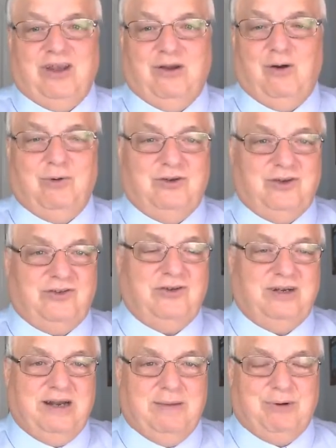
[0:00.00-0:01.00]
I know we're just
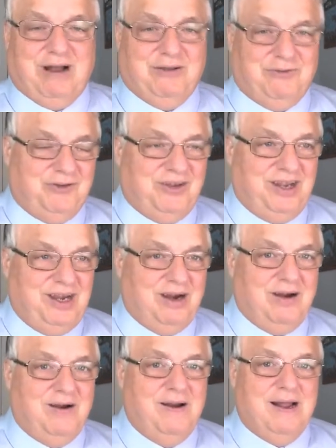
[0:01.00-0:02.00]
looking at browsers
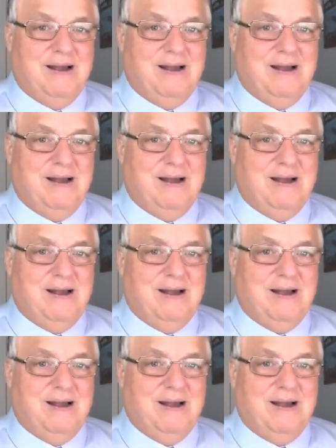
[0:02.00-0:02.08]
here,